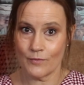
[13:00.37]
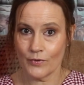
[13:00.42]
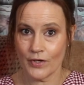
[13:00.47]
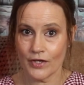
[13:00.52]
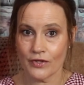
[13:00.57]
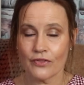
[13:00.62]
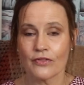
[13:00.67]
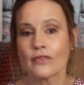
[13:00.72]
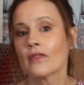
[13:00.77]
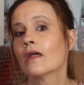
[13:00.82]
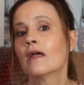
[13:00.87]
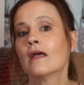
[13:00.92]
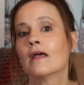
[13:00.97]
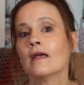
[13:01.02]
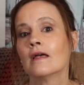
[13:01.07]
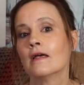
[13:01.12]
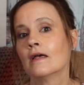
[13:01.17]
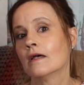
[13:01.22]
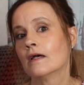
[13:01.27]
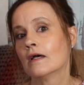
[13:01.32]
width.
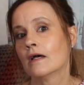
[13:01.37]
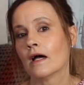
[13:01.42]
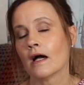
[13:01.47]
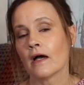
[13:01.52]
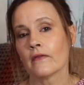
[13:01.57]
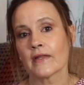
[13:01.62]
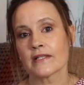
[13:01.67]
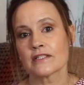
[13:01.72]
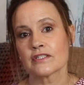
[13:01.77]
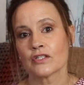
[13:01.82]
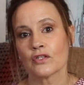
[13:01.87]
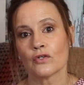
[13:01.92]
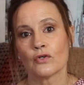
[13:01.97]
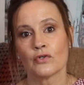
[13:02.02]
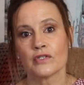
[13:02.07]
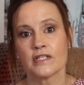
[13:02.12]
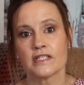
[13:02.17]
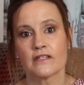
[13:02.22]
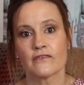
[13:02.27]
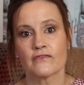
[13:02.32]
And that's the
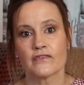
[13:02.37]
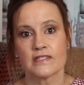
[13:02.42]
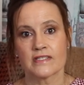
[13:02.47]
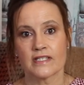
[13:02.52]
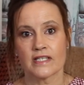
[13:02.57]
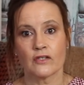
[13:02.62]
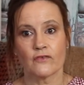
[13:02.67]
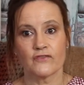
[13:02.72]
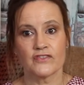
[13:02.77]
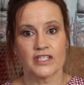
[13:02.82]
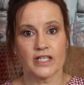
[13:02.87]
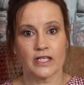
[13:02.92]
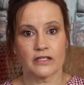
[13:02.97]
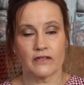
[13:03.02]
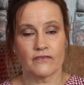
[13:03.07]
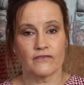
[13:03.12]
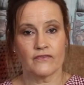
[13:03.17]
only difference. Then obviously you add the